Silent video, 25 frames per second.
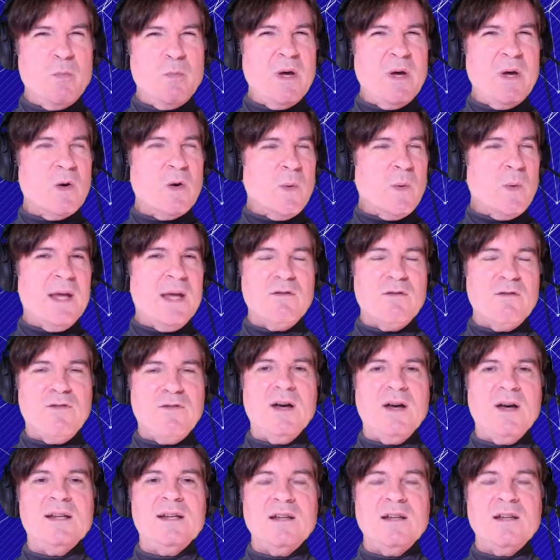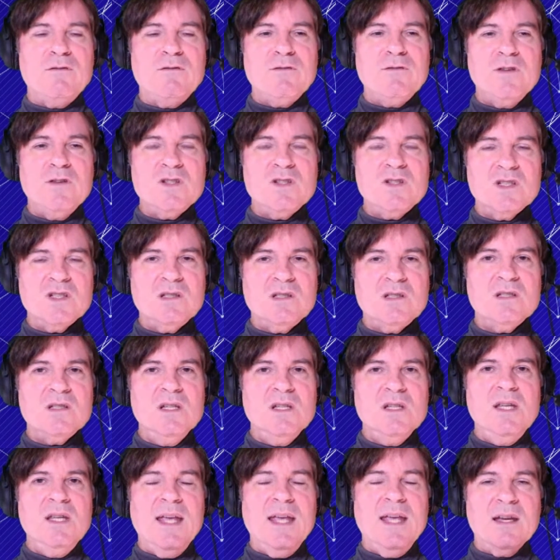better way to find an efficient
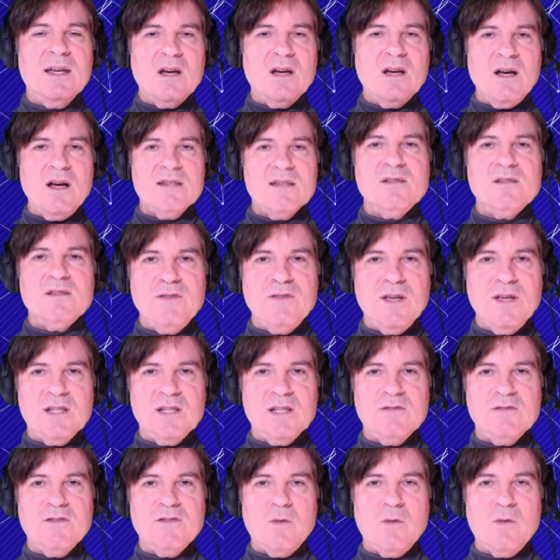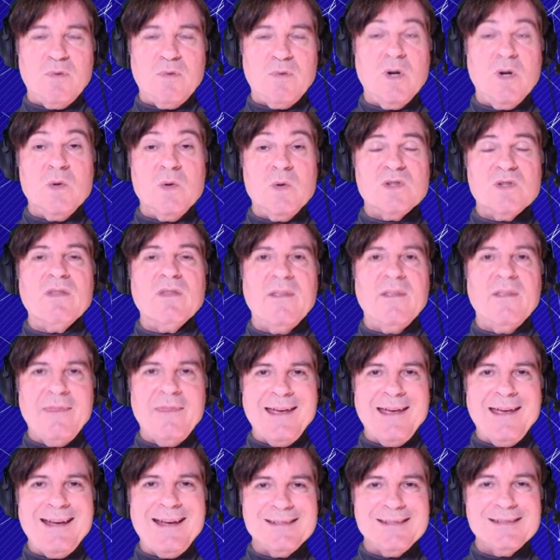and cost-effective approach than
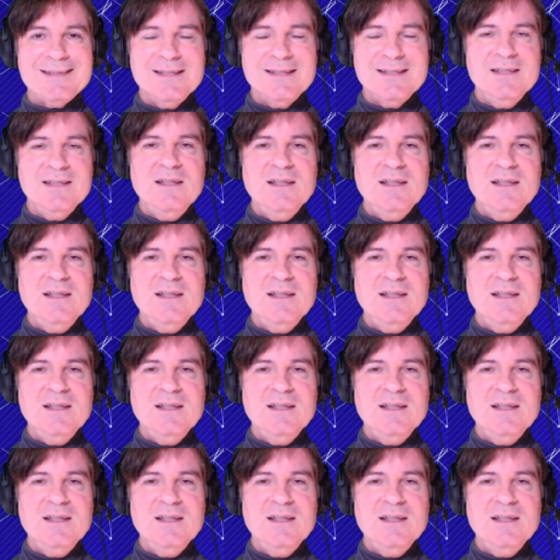that.